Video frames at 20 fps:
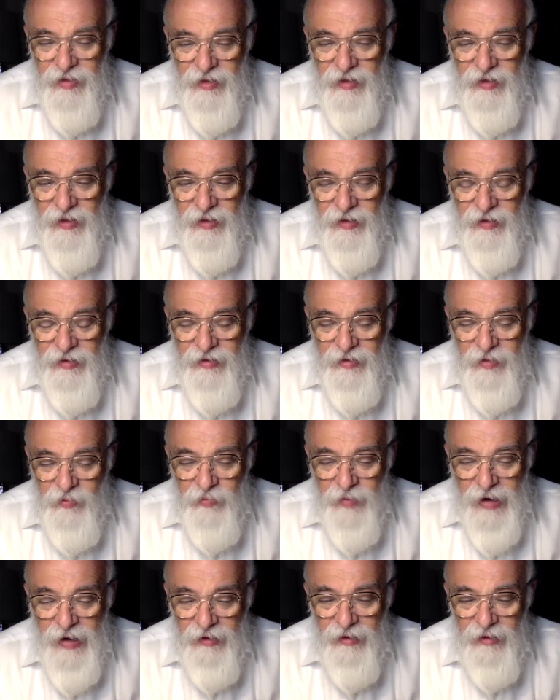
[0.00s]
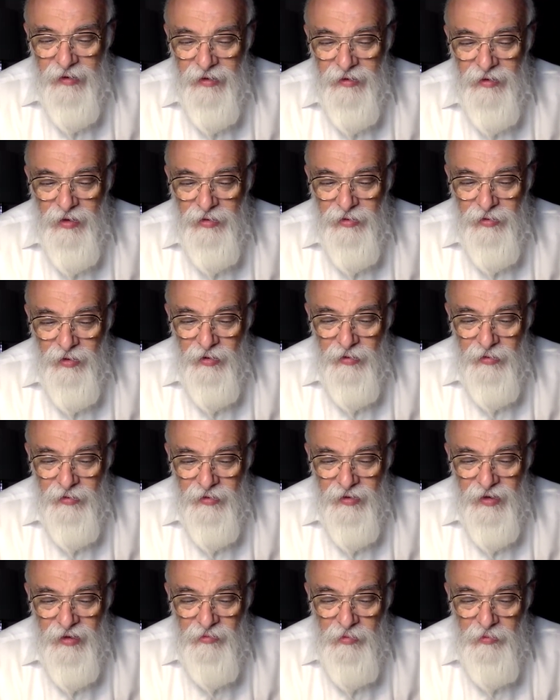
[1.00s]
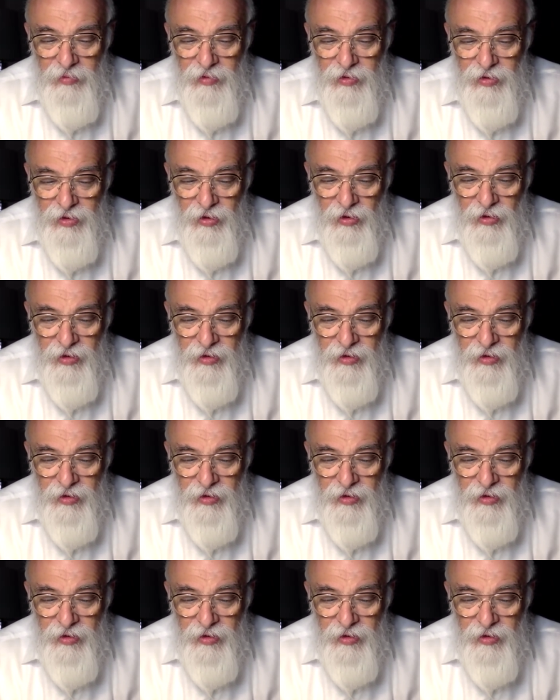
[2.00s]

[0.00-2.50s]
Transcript: in the palate and the throat, which